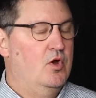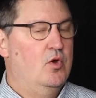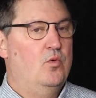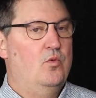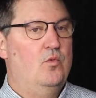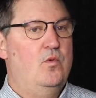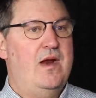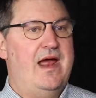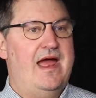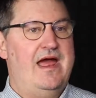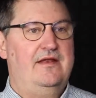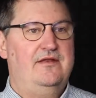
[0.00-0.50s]

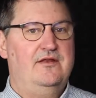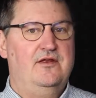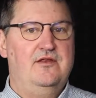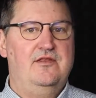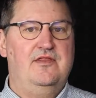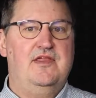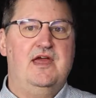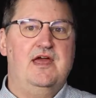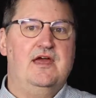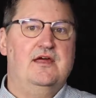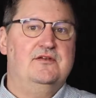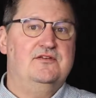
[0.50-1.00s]
rather
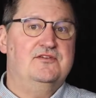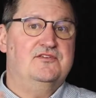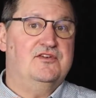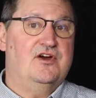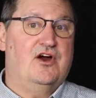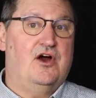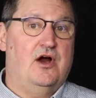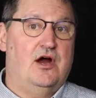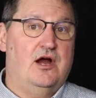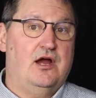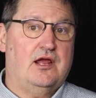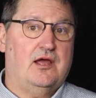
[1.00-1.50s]
than
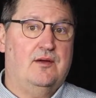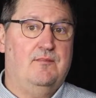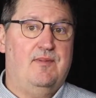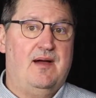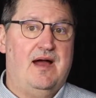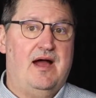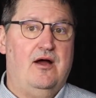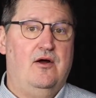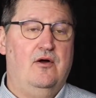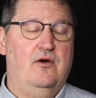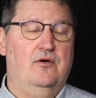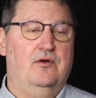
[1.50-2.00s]
talk
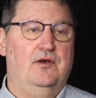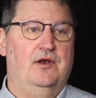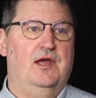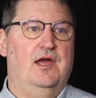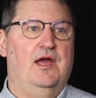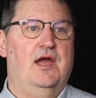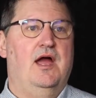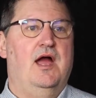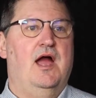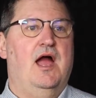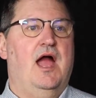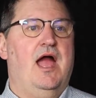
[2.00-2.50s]
about,
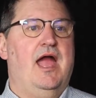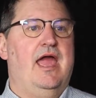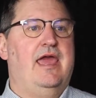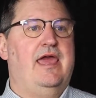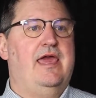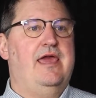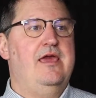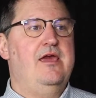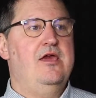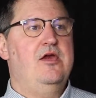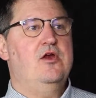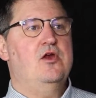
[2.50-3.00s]

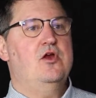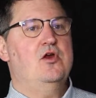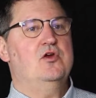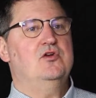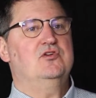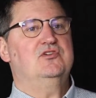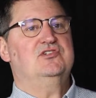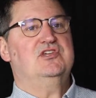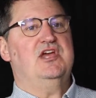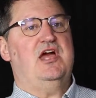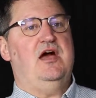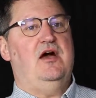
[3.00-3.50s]

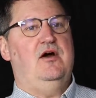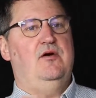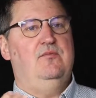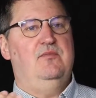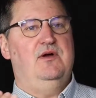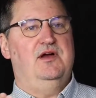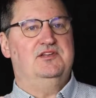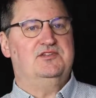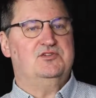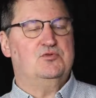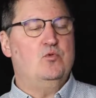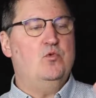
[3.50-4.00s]
here's how
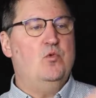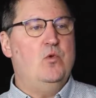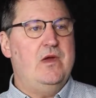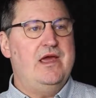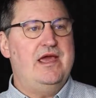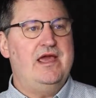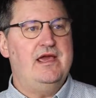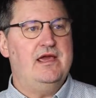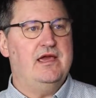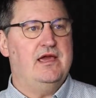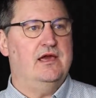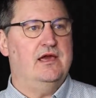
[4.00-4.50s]
much we